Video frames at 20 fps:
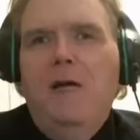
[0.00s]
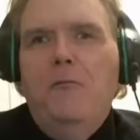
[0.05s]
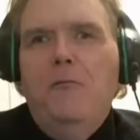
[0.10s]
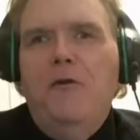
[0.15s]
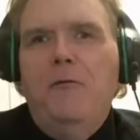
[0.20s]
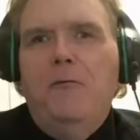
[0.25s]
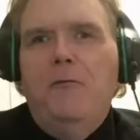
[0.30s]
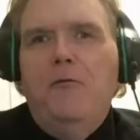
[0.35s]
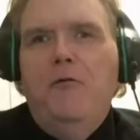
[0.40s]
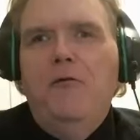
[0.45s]

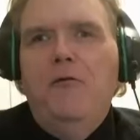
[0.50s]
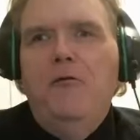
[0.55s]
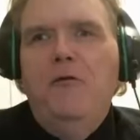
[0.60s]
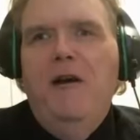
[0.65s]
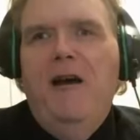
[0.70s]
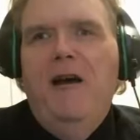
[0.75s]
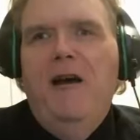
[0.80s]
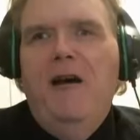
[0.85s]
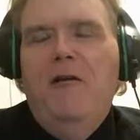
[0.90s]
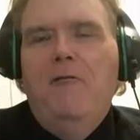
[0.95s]
people who
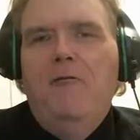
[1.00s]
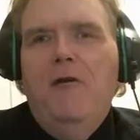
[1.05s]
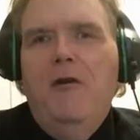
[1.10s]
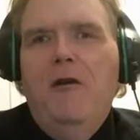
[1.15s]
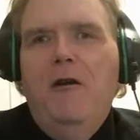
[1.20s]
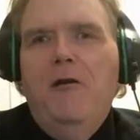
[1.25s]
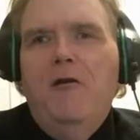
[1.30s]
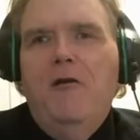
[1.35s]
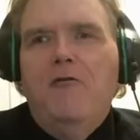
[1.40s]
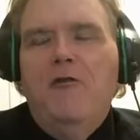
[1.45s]
have
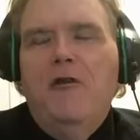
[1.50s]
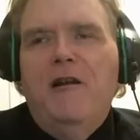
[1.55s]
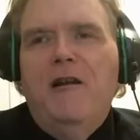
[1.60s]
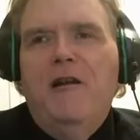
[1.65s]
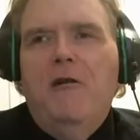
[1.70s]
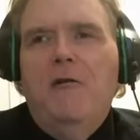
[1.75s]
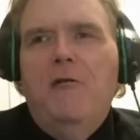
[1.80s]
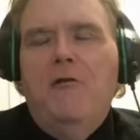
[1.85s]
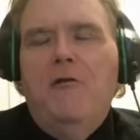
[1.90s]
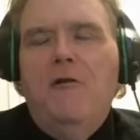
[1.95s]
struck
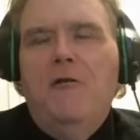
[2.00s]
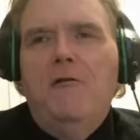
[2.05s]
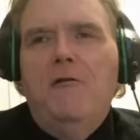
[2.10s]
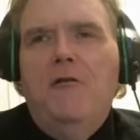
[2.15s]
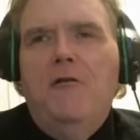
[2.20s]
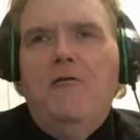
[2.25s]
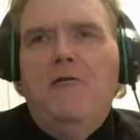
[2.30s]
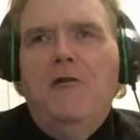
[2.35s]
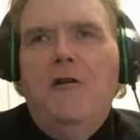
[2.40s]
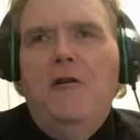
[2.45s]
out on their own
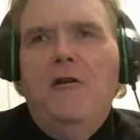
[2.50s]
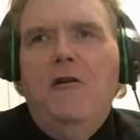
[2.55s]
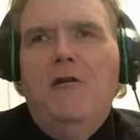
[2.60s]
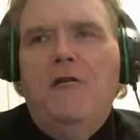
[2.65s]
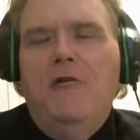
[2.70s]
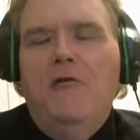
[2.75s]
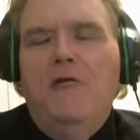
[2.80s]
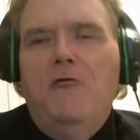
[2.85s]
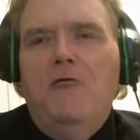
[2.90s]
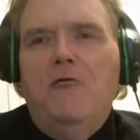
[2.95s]
and started
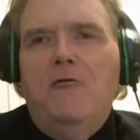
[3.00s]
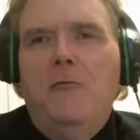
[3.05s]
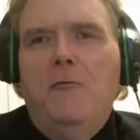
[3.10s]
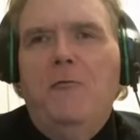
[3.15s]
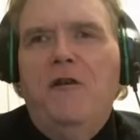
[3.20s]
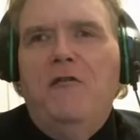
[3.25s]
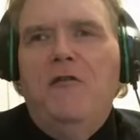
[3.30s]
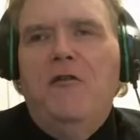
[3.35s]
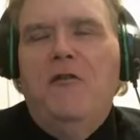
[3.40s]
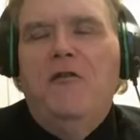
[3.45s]
unusual
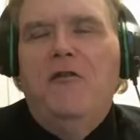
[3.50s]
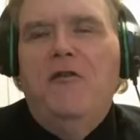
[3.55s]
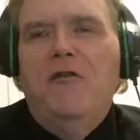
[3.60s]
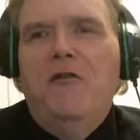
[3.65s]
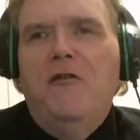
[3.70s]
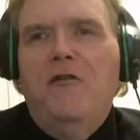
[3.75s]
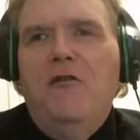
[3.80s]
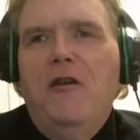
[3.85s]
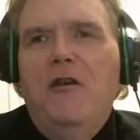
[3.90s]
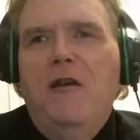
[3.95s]

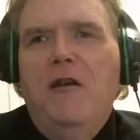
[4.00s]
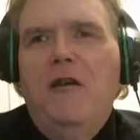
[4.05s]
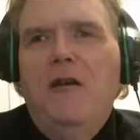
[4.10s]
businesses,